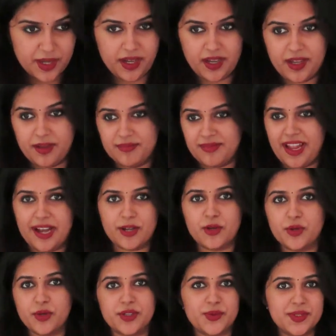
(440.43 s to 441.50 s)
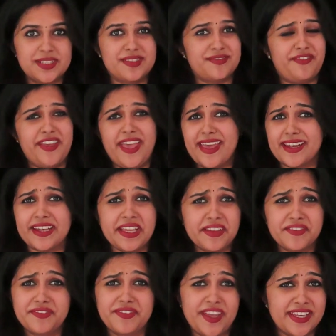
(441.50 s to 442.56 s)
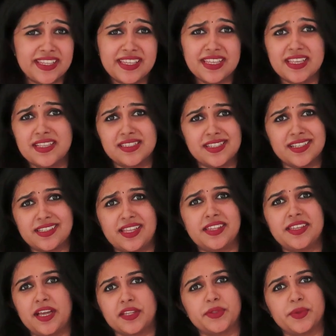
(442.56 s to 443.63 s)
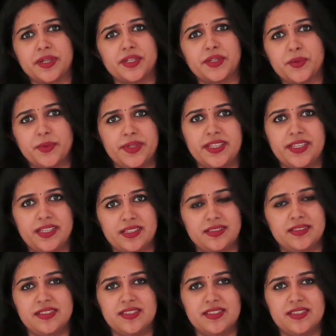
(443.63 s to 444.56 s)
I don't know, it was very easier than the other one to wear.